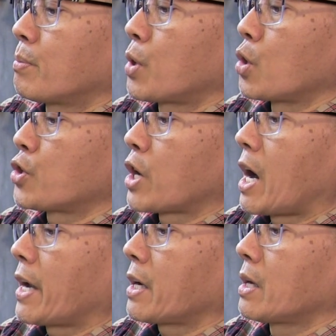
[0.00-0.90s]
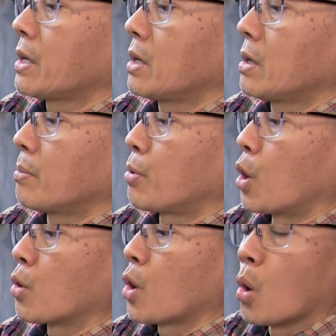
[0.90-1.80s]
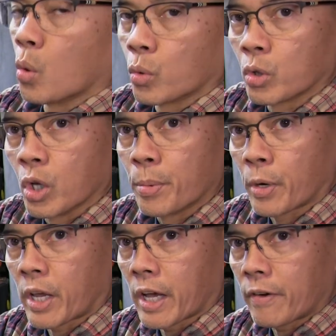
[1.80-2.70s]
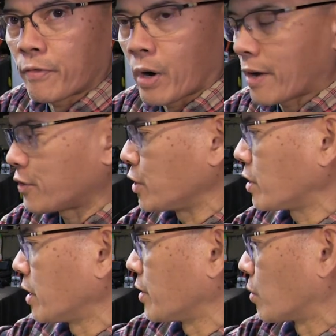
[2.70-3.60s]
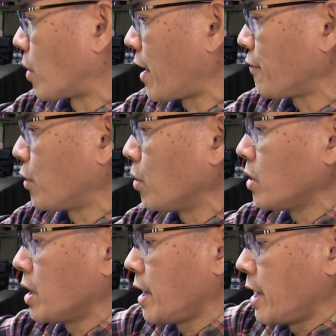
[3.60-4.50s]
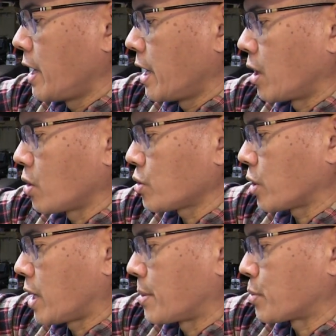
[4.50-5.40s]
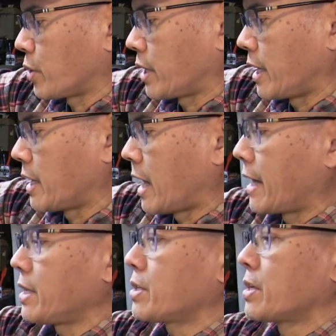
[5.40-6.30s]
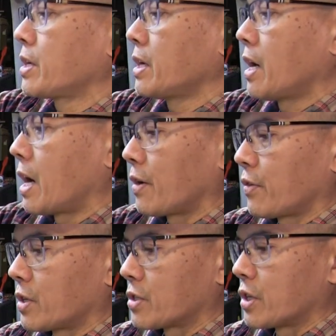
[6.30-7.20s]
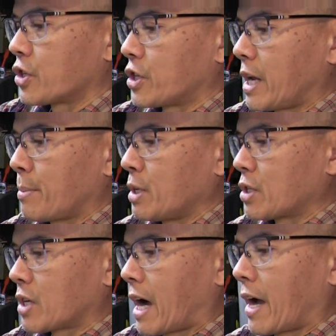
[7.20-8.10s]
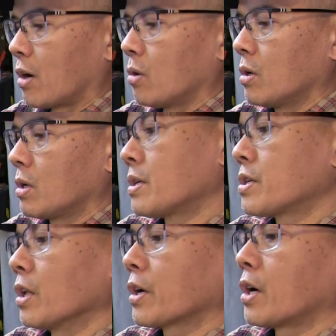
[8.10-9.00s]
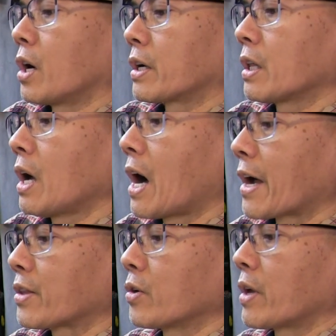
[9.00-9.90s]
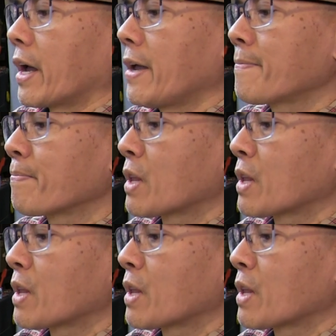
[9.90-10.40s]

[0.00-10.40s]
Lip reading: ProShot Pro Gold lubricant for after you clean the rifle. It also comes with a nice, I don't know if this is a chamois style, silicone cloth. Okay.